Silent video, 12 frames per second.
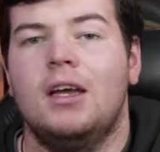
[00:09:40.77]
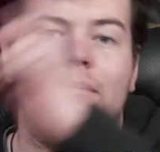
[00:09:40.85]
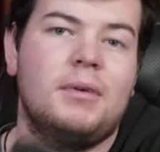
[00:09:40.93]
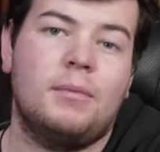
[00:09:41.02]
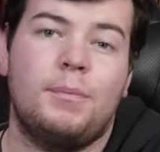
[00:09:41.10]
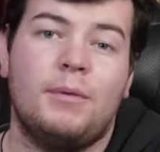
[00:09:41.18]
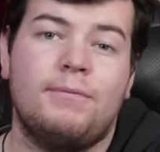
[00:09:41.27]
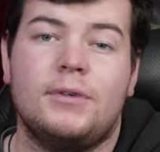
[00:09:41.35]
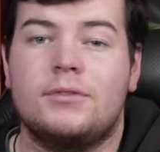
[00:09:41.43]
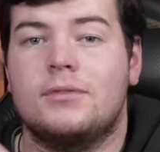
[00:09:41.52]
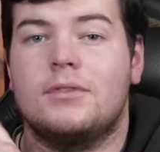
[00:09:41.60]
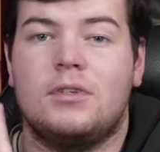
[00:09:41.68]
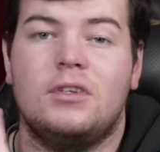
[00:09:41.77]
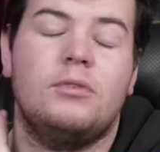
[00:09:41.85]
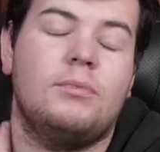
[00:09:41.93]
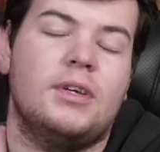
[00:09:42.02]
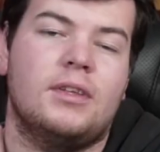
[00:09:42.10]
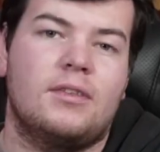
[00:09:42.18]
But the pop filter included
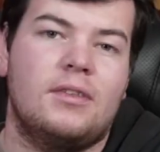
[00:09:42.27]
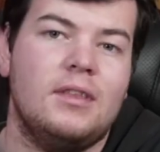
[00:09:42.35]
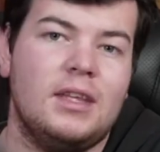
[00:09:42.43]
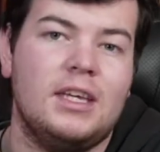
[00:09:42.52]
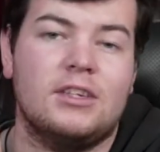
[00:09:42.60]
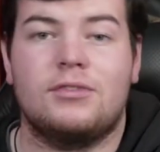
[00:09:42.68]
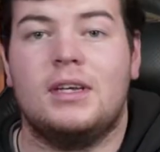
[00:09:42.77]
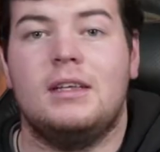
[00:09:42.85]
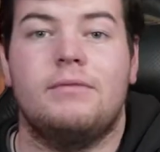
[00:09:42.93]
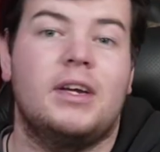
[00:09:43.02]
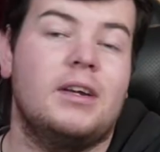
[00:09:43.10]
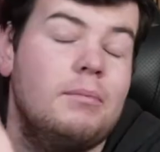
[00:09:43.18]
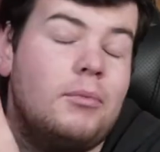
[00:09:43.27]
with the Australian variant and